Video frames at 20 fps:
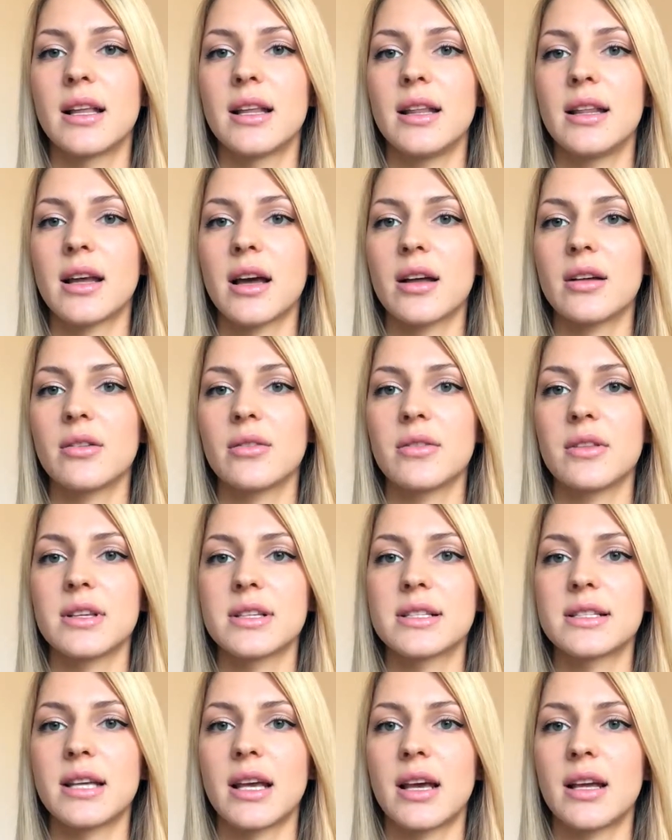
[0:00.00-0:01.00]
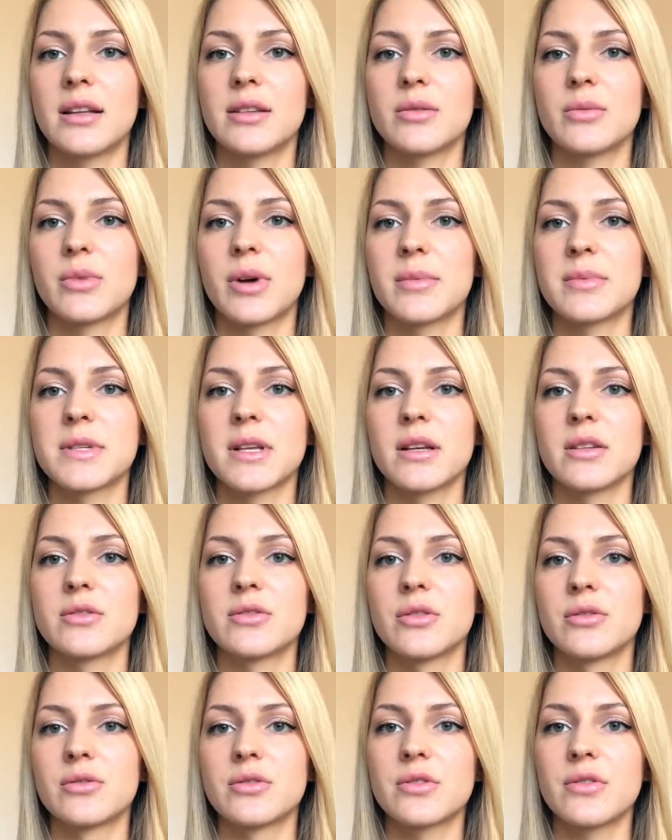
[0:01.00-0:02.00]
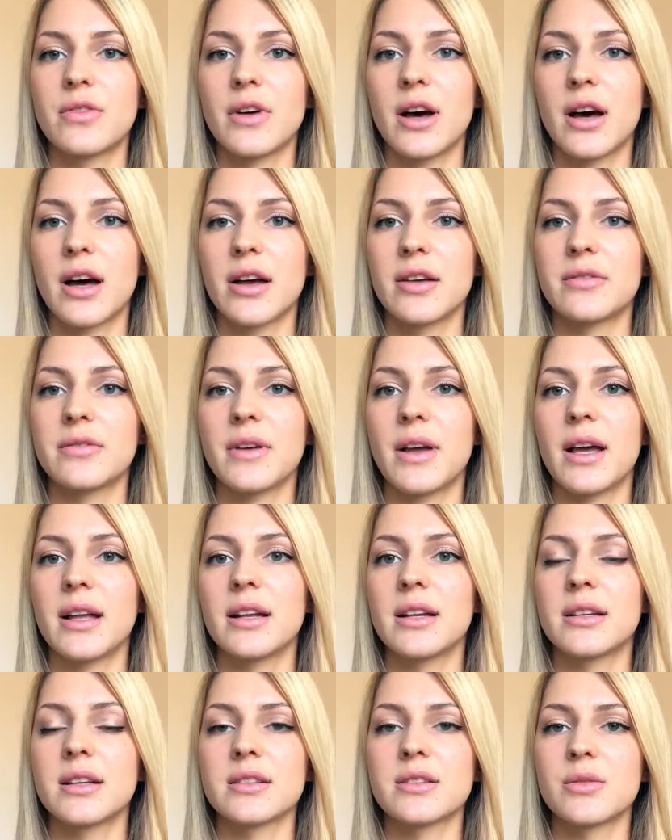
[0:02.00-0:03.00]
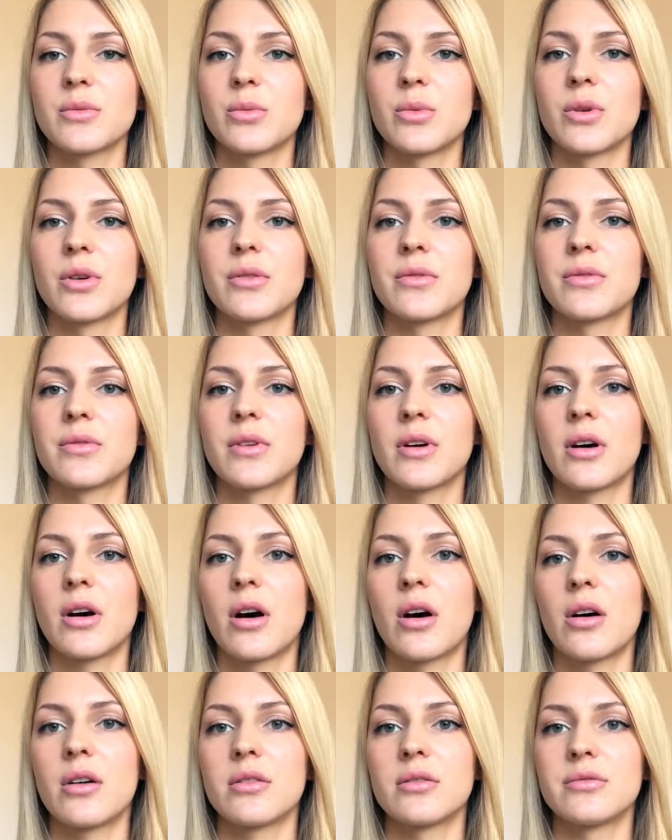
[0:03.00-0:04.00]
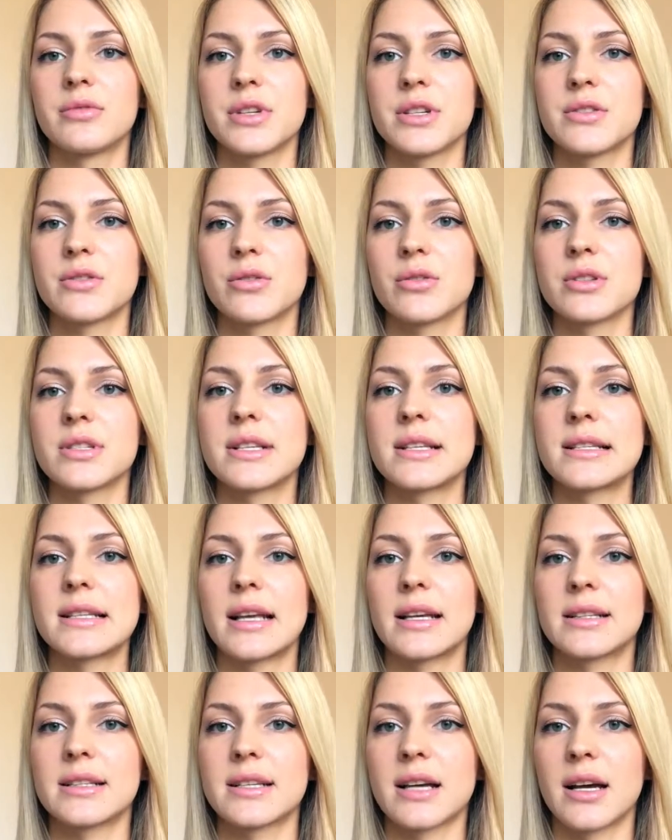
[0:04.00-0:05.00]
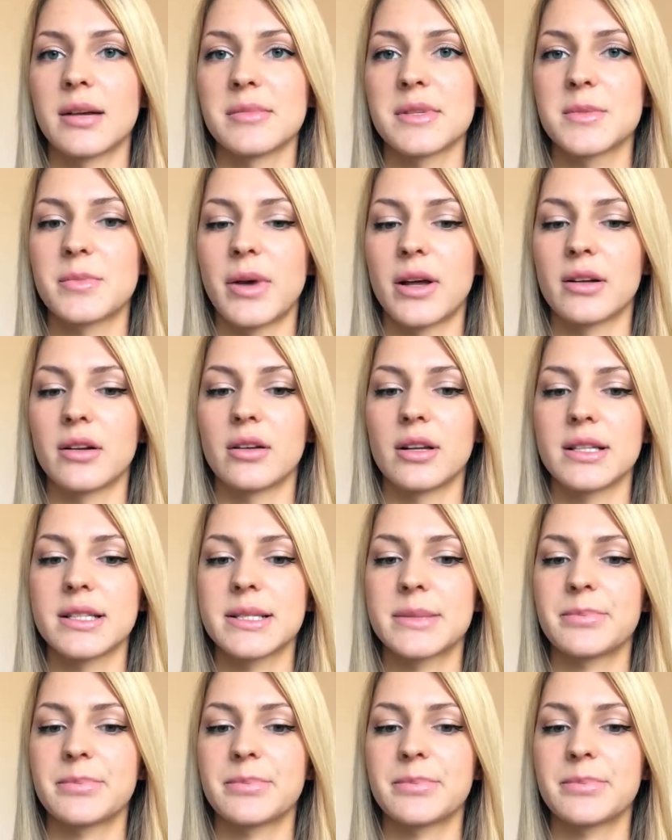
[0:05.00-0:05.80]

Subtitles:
none of these 10 websites don't survive and it doesn't worth resources and time spent on it.